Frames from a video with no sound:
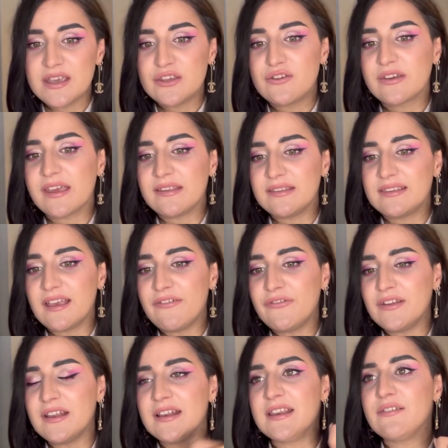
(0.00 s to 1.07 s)
you can
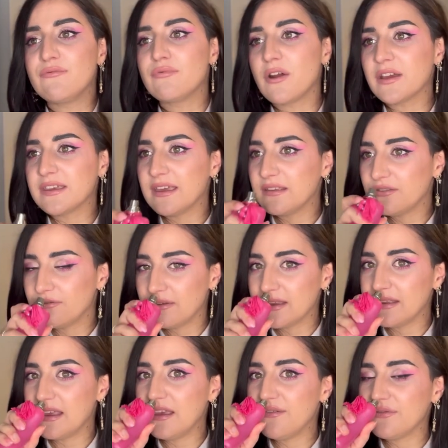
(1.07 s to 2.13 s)
definitely rock it
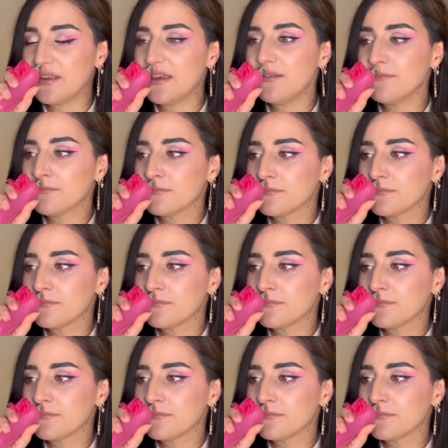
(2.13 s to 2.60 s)
during the evening,